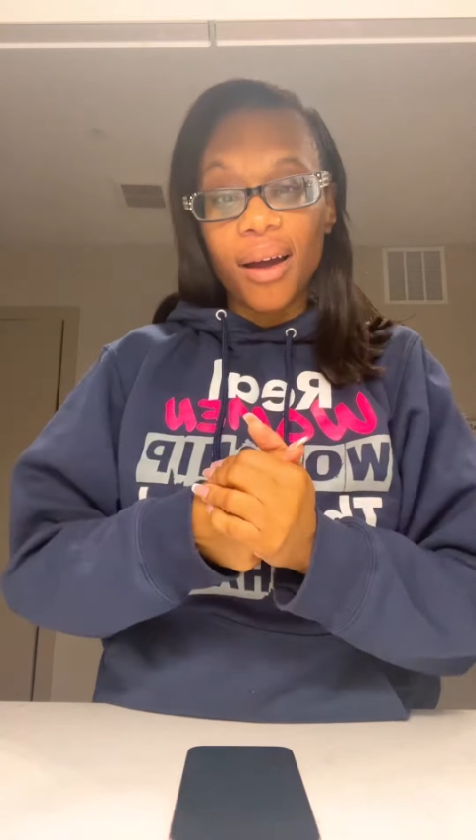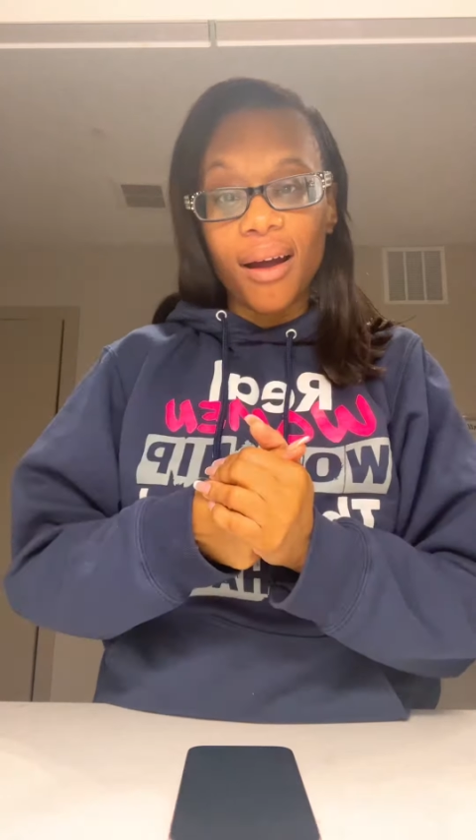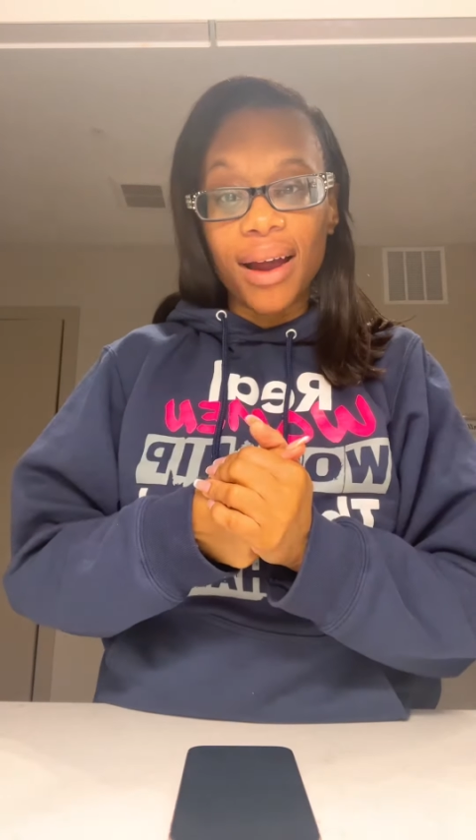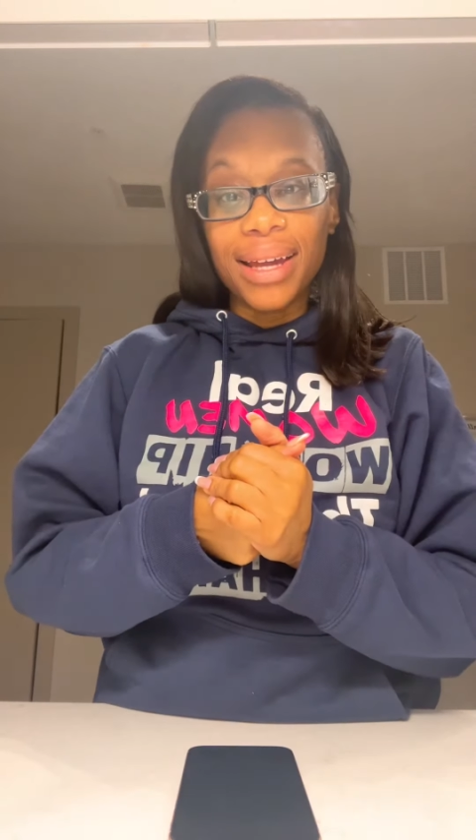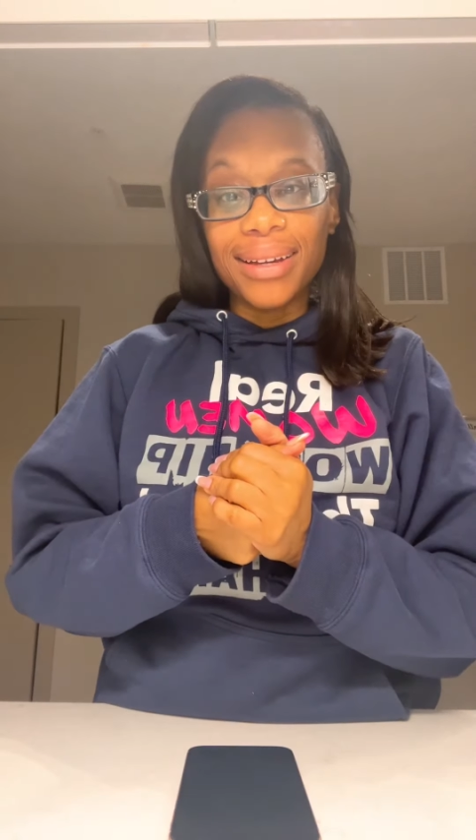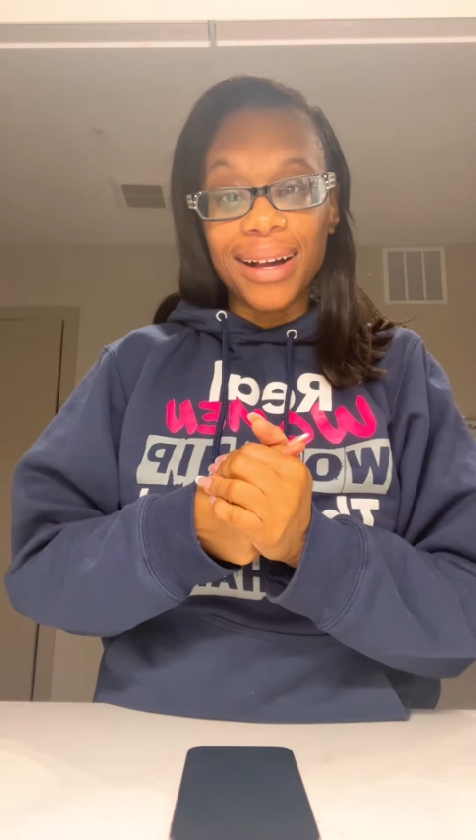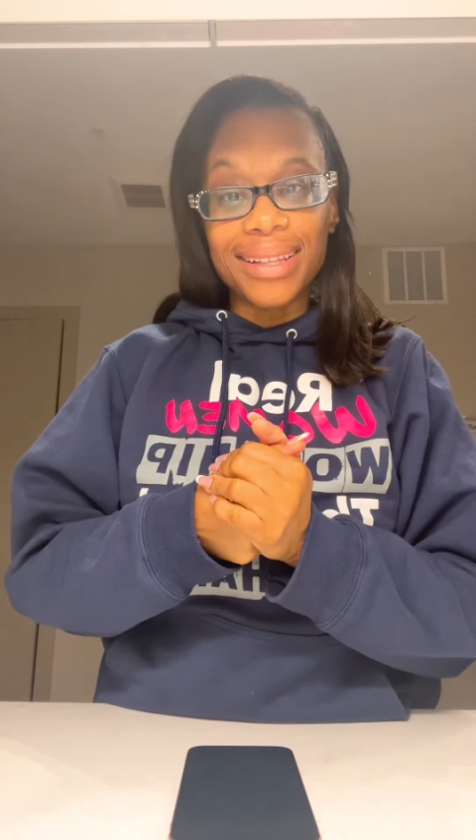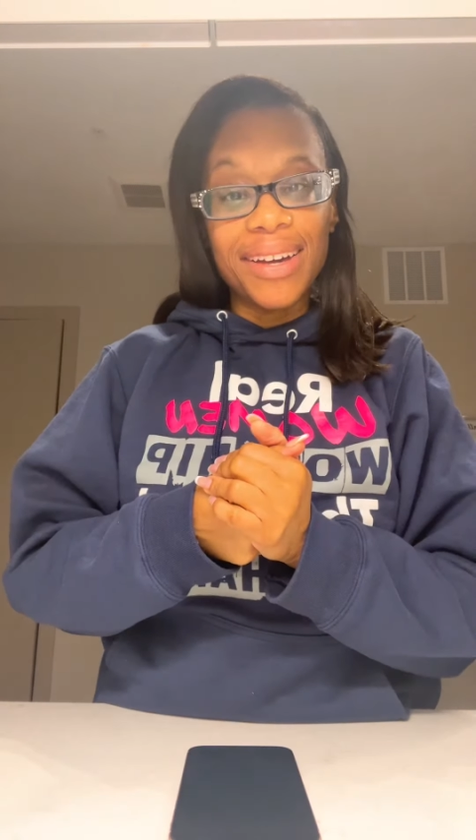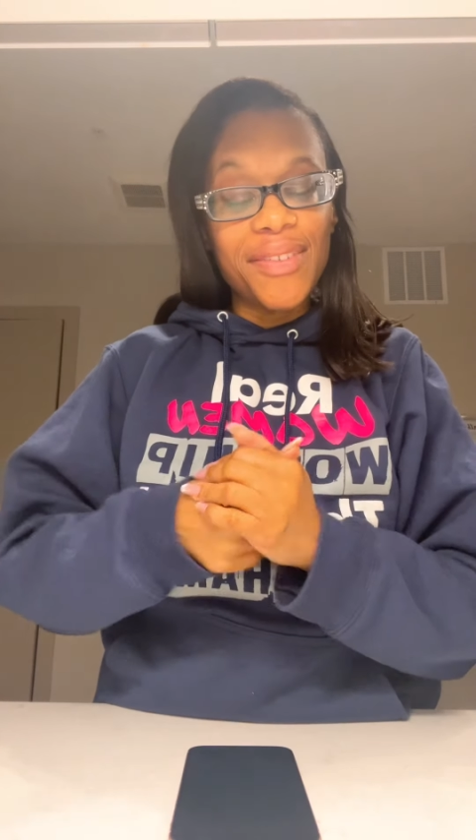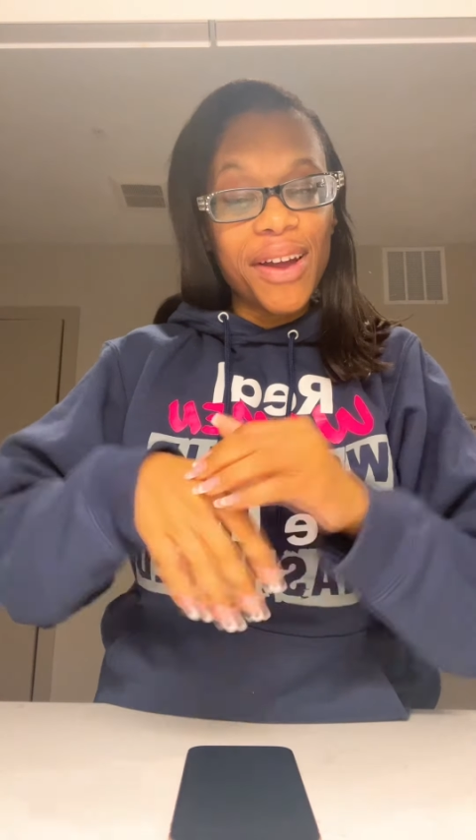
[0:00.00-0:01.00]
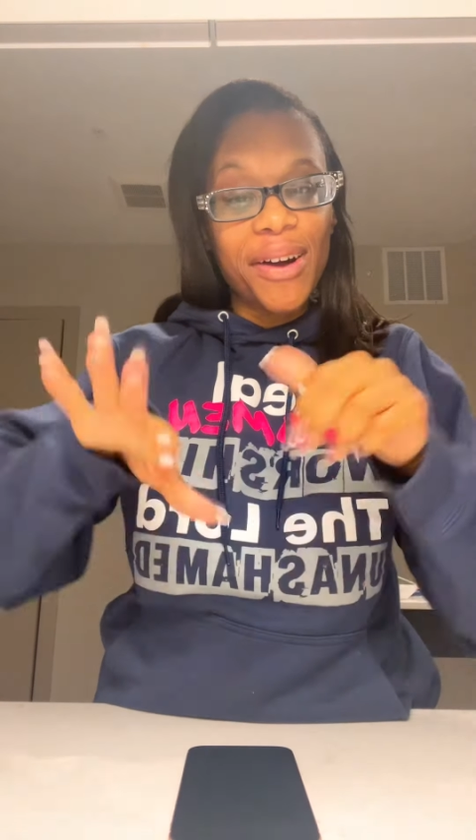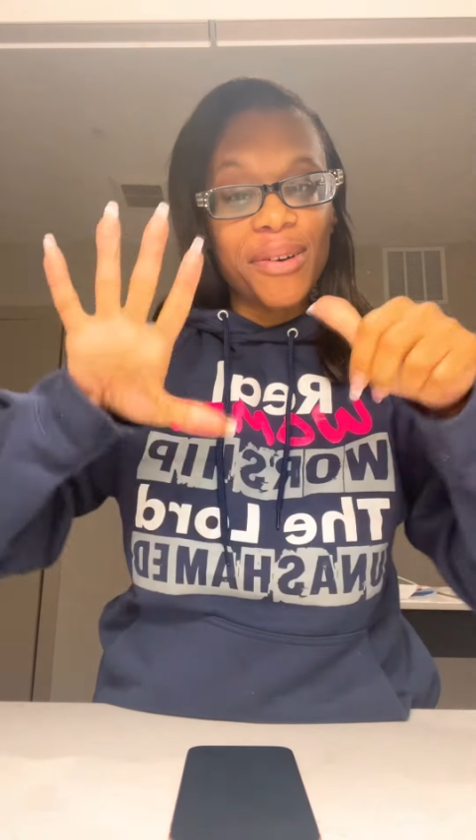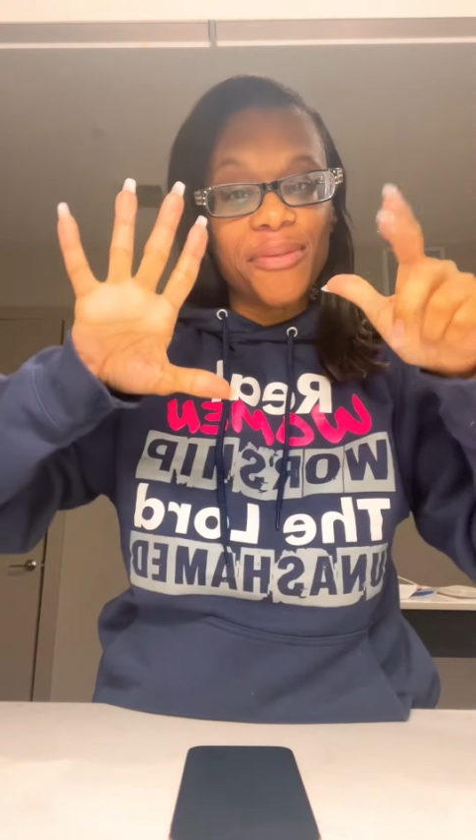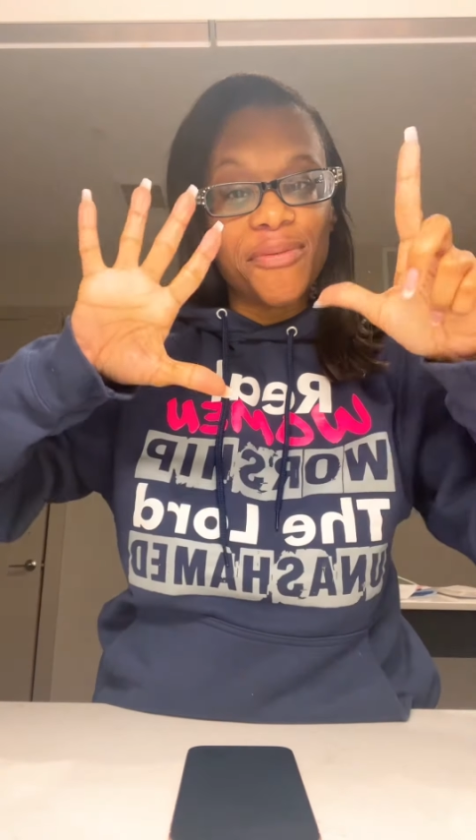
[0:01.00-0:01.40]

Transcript: All right. I love y'all.